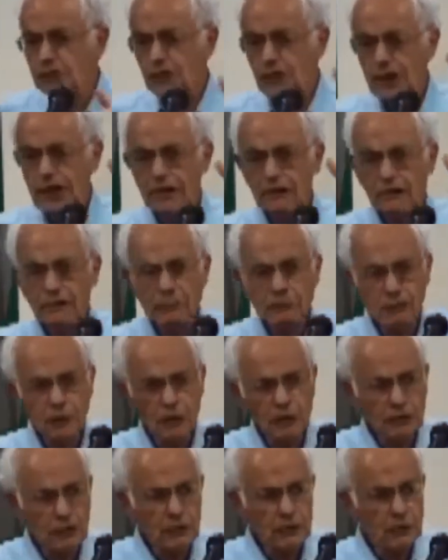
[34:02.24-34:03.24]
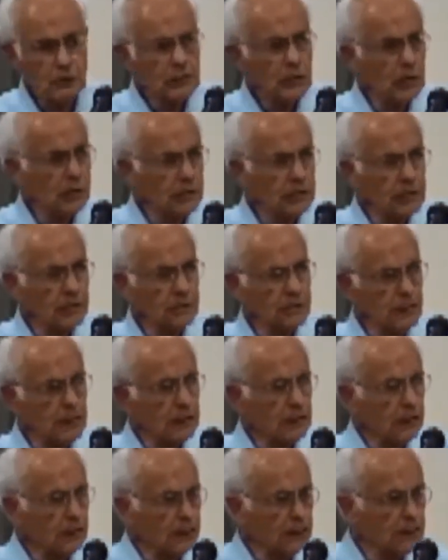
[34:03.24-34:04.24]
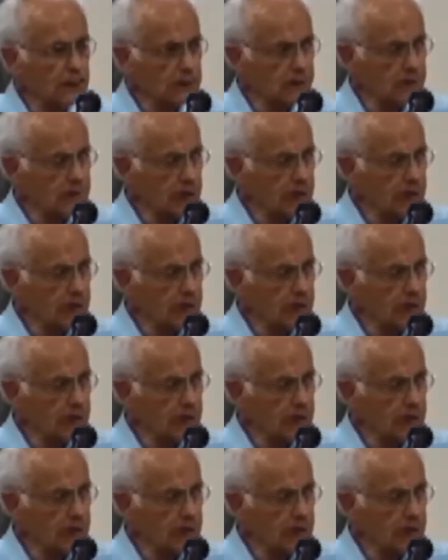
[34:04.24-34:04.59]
which will I show you. You know, there's a law in